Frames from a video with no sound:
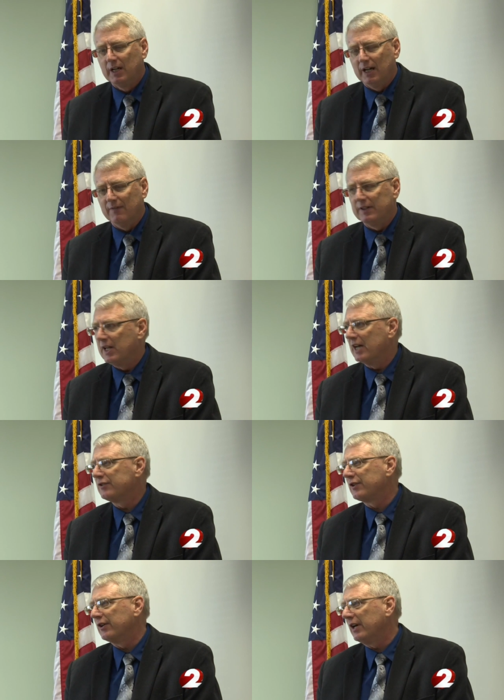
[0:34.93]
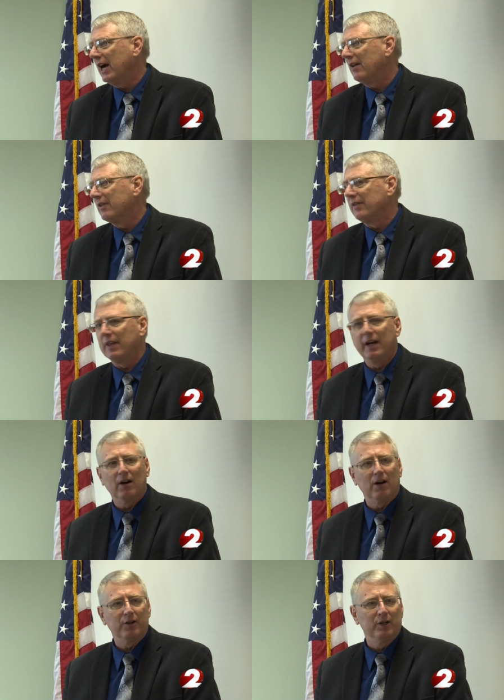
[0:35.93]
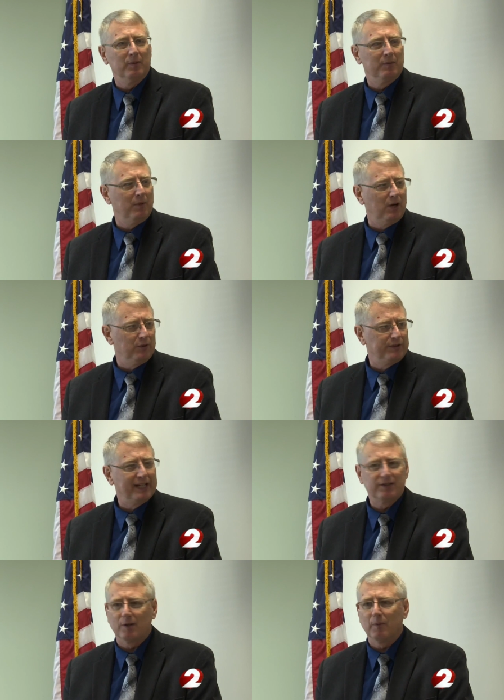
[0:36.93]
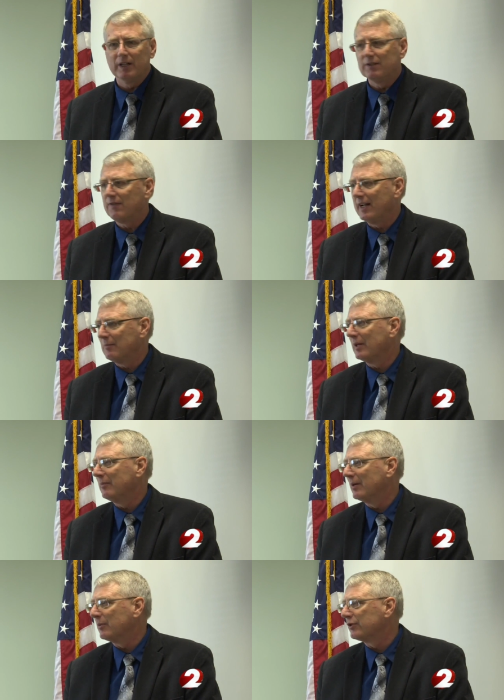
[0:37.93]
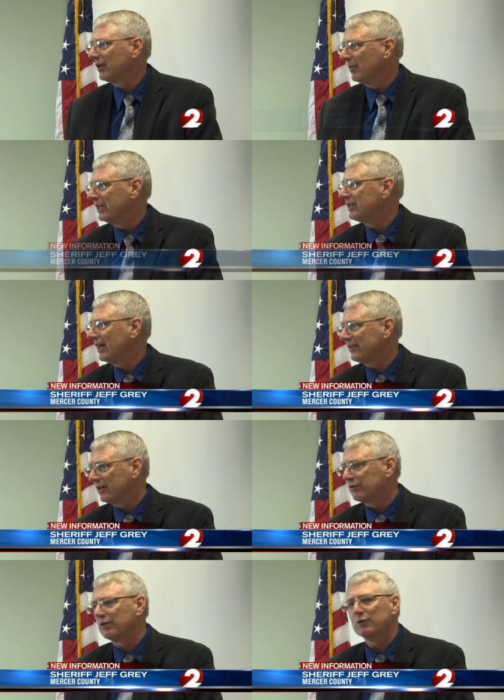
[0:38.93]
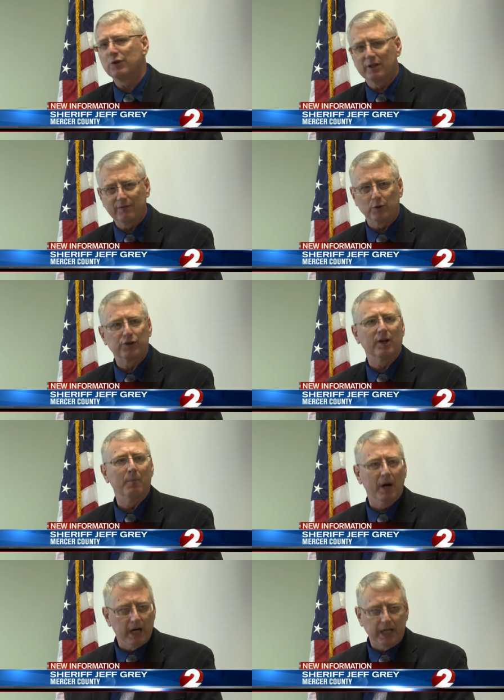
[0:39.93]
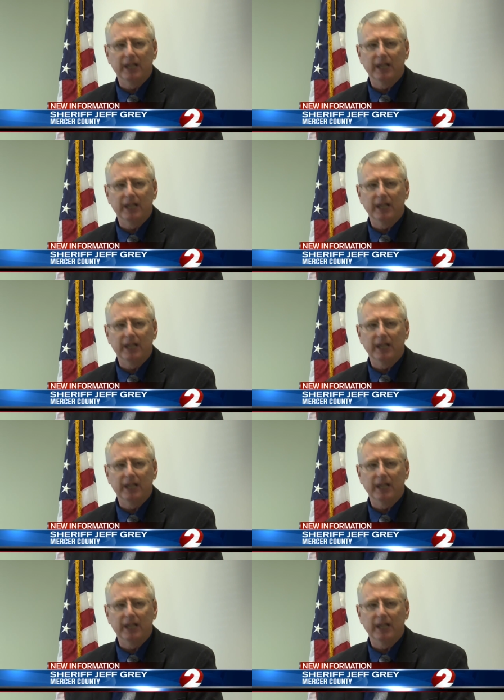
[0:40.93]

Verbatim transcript: If it does turn out that they are human bones, that's somebody's family member. Somebody's out there searching for somebody.